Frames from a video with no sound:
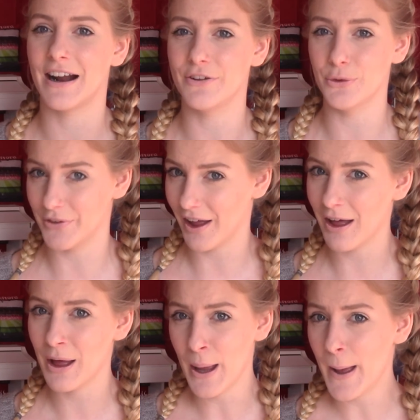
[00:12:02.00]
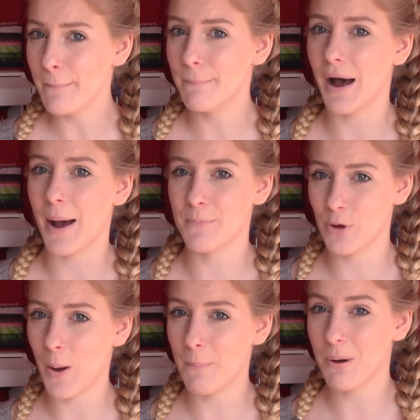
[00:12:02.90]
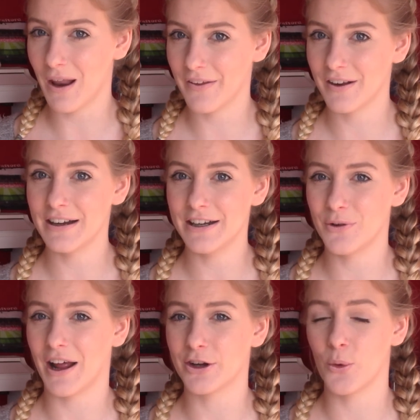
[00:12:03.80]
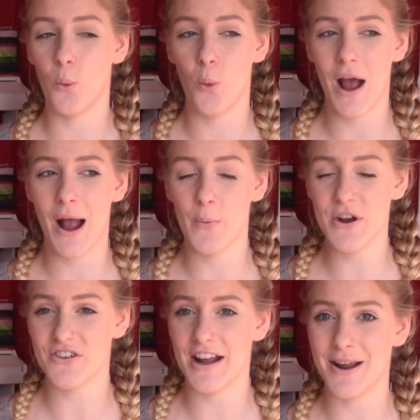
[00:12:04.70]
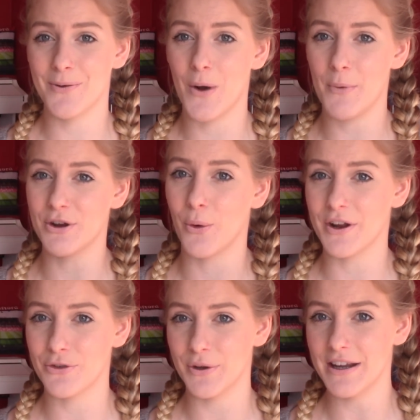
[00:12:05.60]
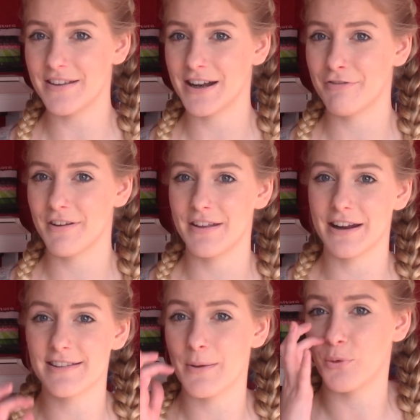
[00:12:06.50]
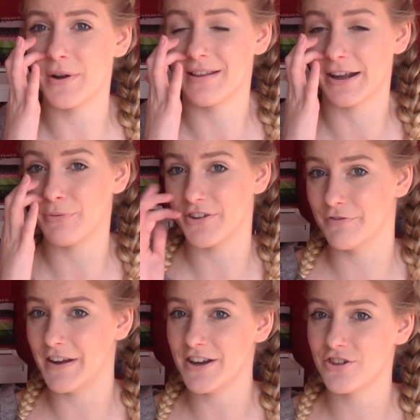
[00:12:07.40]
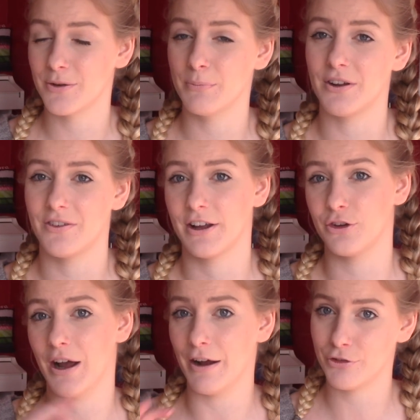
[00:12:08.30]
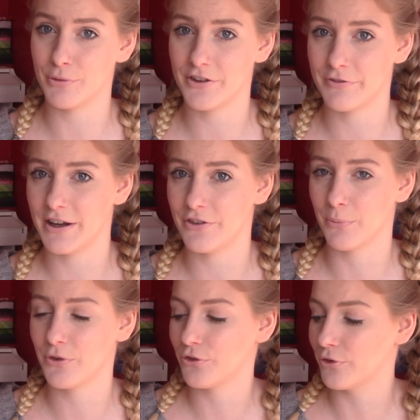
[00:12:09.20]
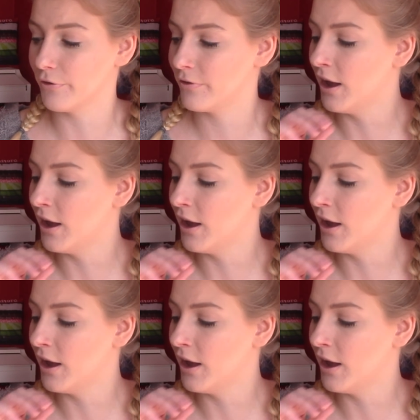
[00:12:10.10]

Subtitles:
I do that. But I'm not a planner in like which day where we're going to eat and everything, except when it's like a reservation because like you have to reserve some stuff.